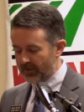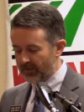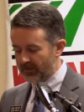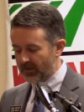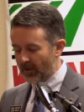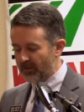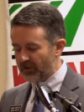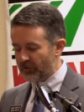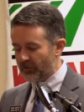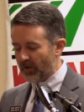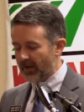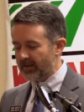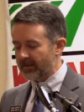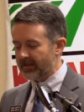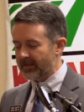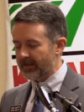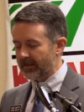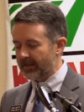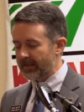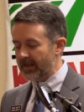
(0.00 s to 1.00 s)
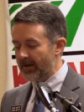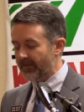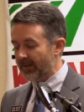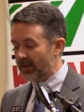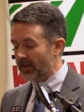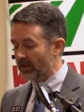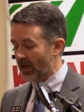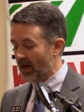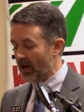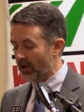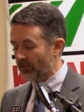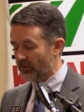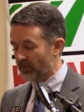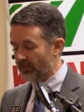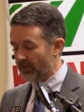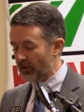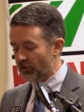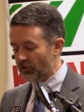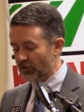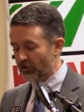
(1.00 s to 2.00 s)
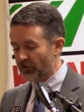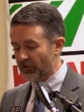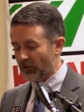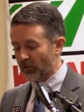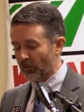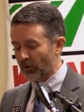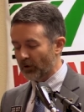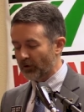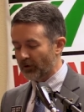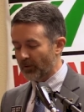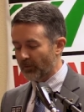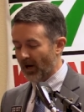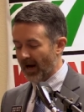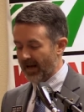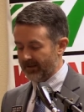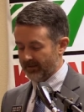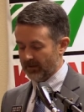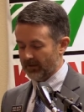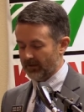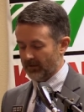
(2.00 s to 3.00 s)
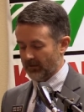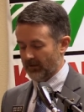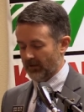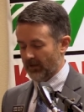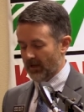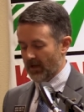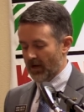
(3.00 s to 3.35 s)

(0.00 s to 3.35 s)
has demonstrated significant contributions to rural Nebraskans.